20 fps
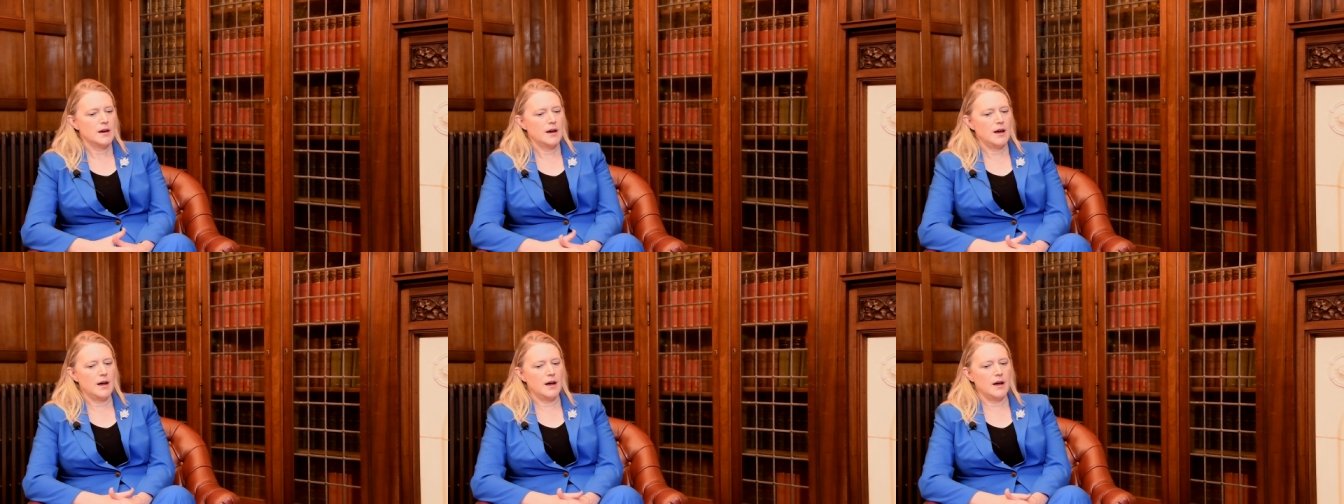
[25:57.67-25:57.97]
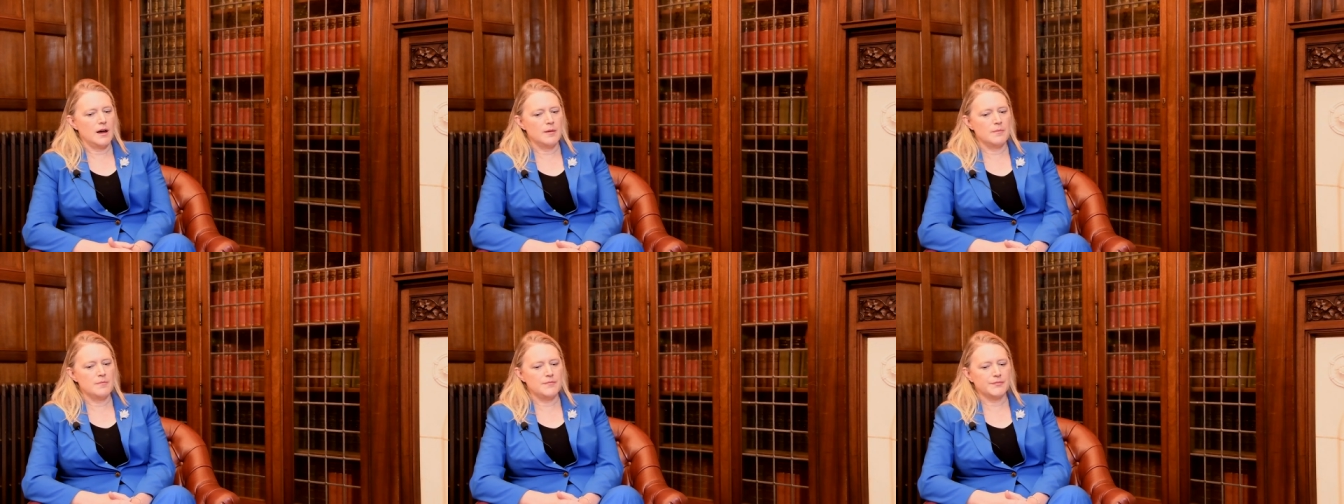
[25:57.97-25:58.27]

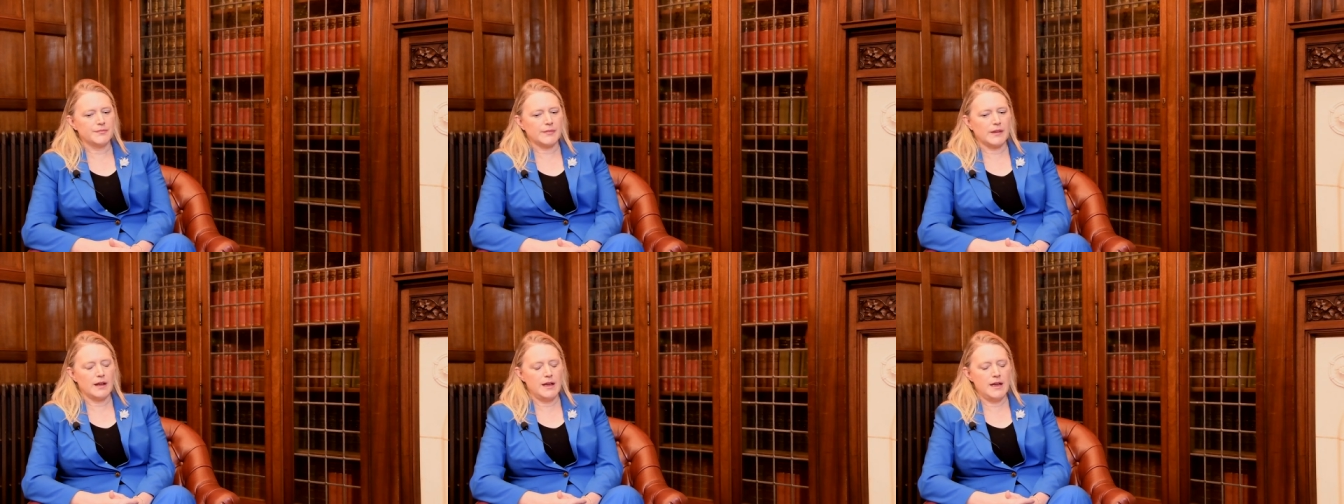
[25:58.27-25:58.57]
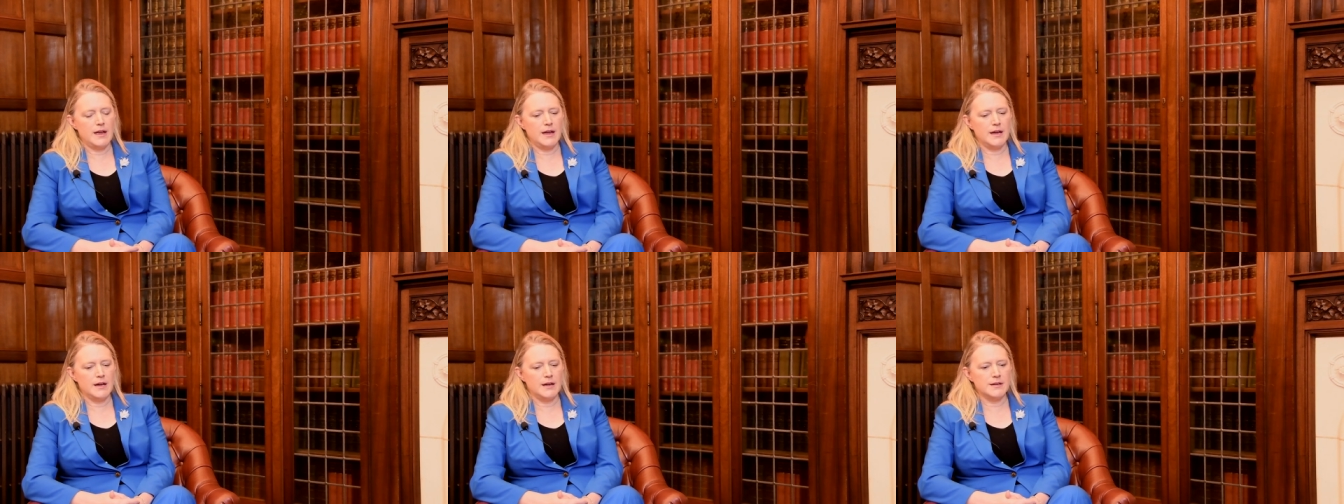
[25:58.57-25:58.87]
Um,
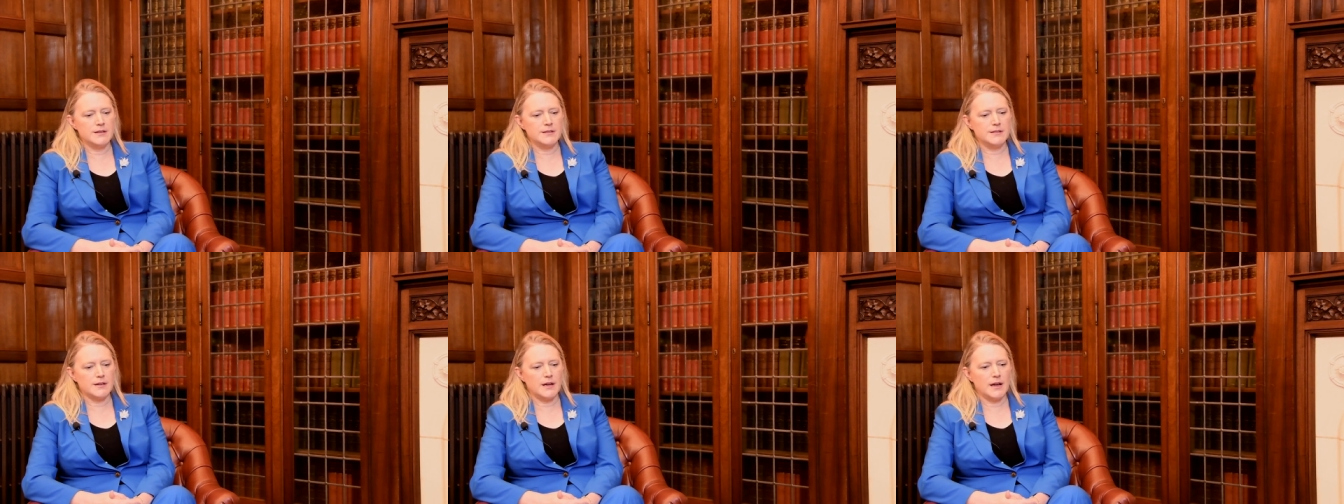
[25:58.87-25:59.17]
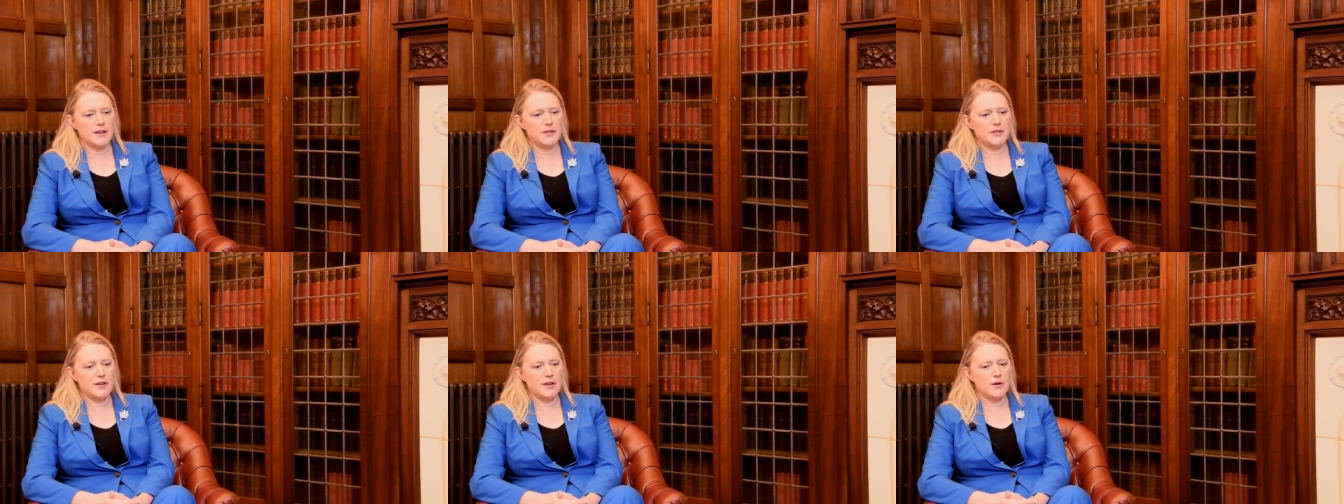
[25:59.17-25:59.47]
and
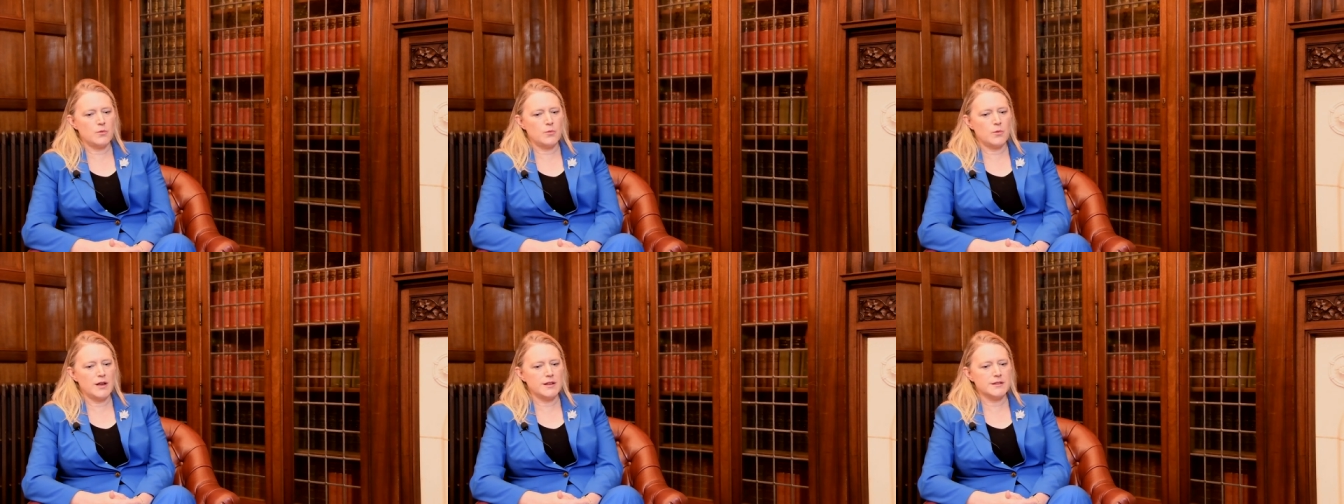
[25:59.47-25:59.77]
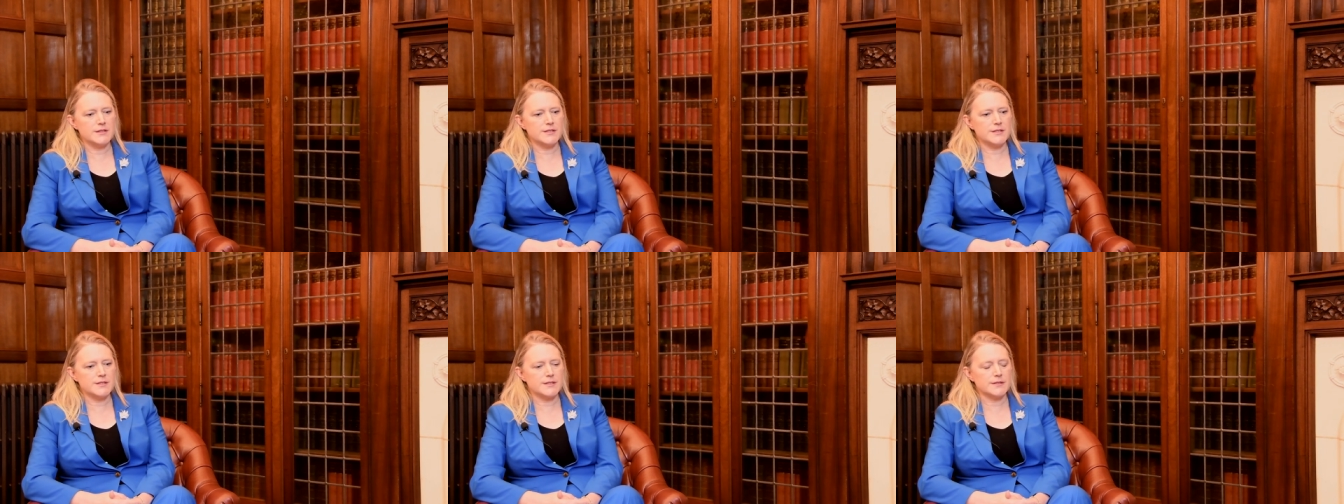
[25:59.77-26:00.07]
I think
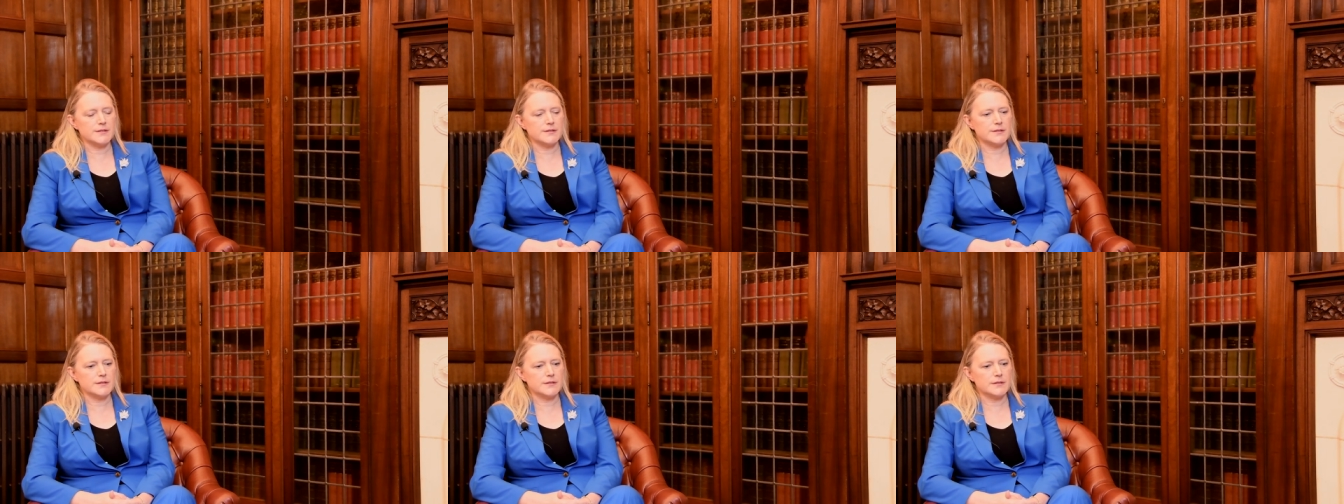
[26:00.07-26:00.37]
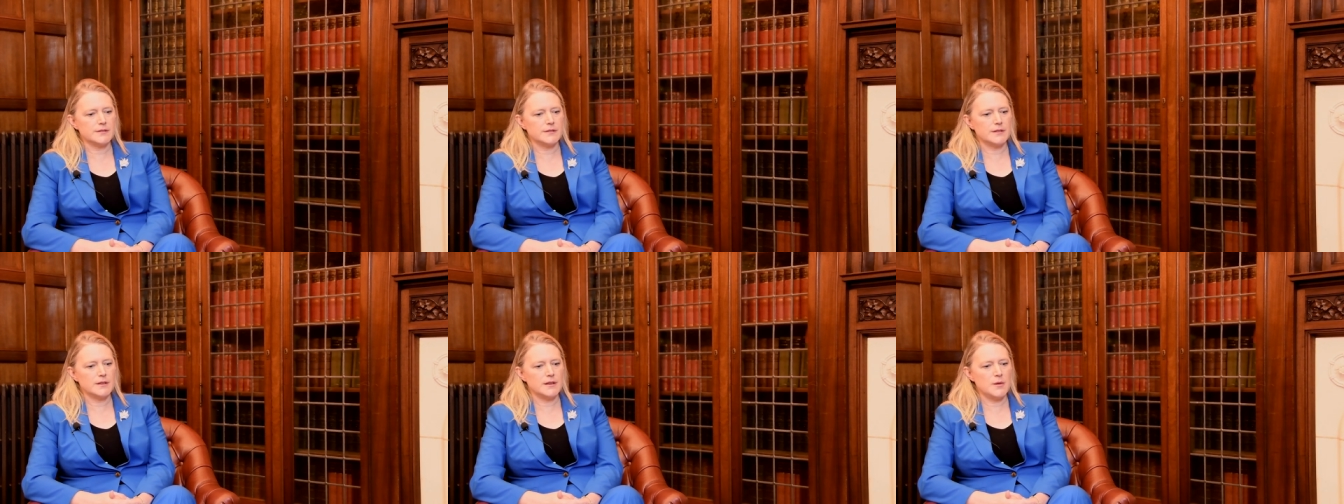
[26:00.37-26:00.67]
what's
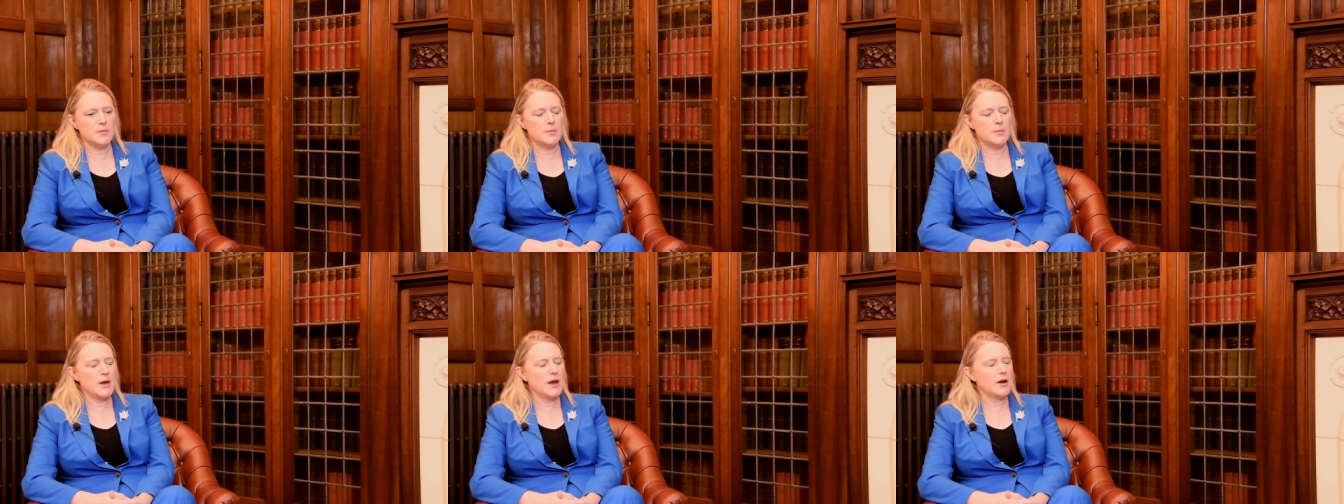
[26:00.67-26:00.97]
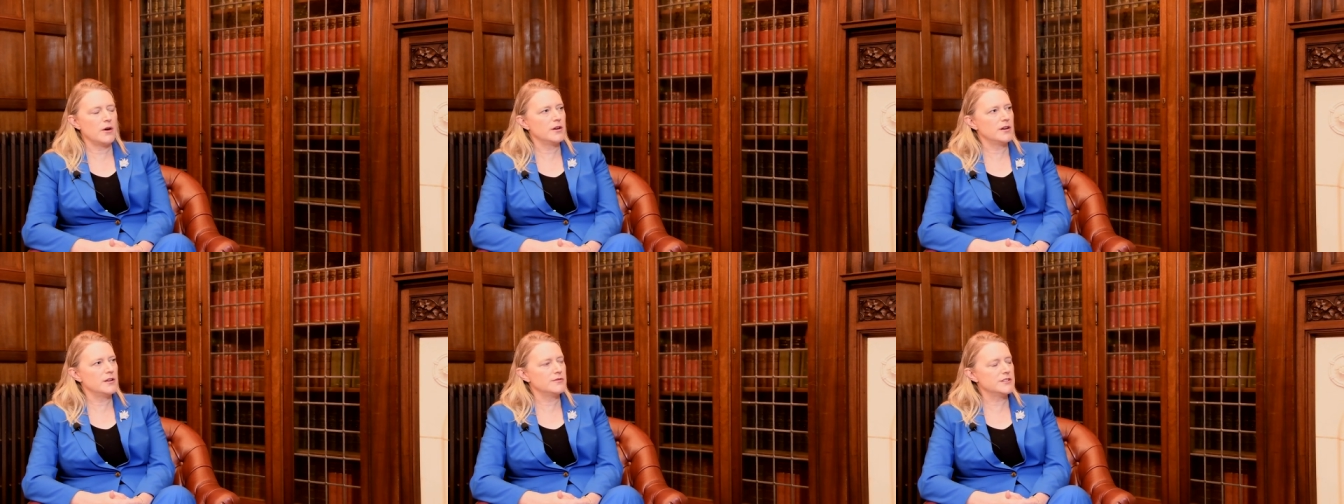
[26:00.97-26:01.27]

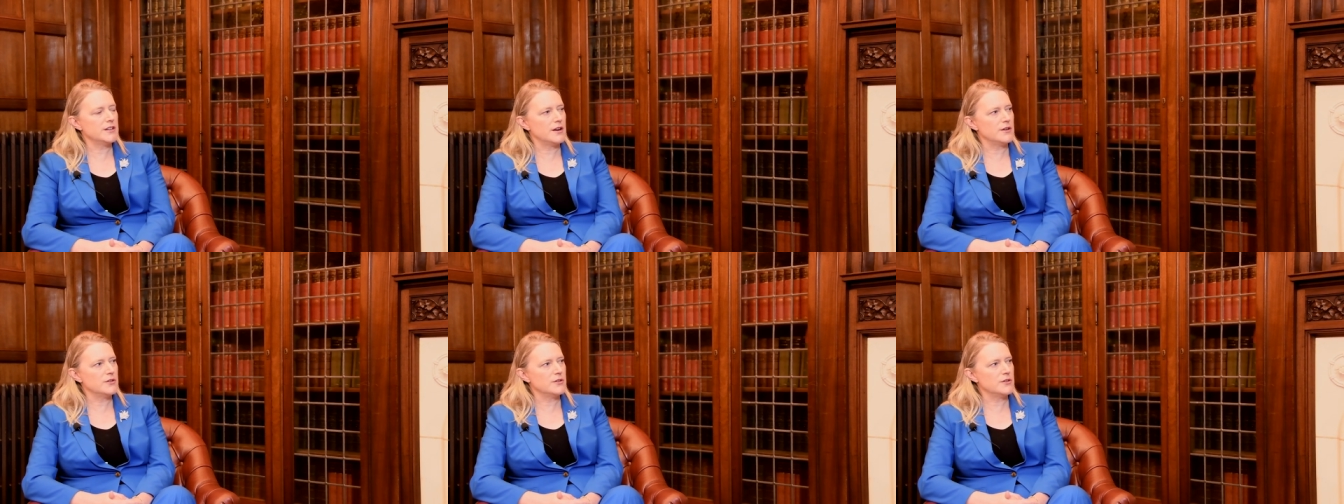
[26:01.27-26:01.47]
imperative to